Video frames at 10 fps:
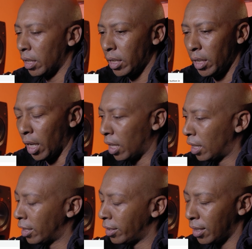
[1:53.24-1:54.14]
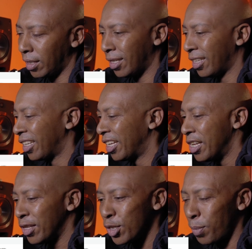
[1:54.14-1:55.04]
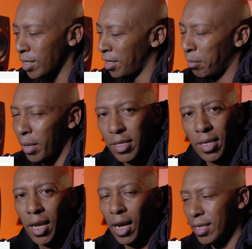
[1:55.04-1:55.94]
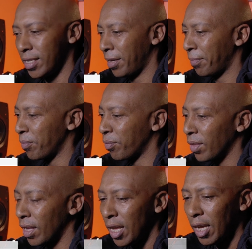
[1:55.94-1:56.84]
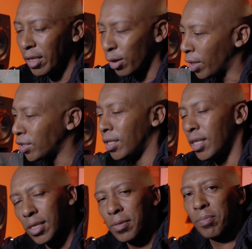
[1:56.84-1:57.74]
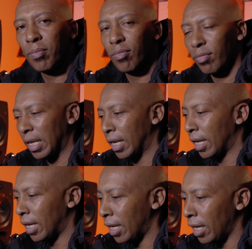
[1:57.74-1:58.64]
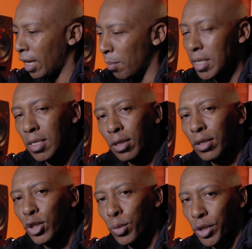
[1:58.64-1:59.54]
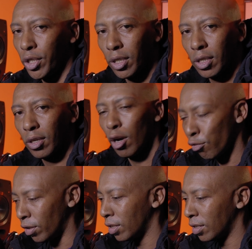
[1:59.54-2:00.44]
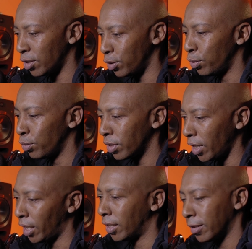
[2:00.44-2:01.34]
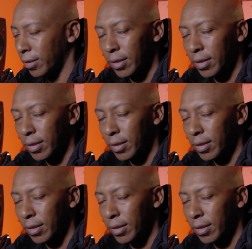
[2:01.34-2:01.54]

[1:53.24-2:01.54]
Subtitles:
yeah, specs are amazing, guys. The question is, am I still switching over to Canon?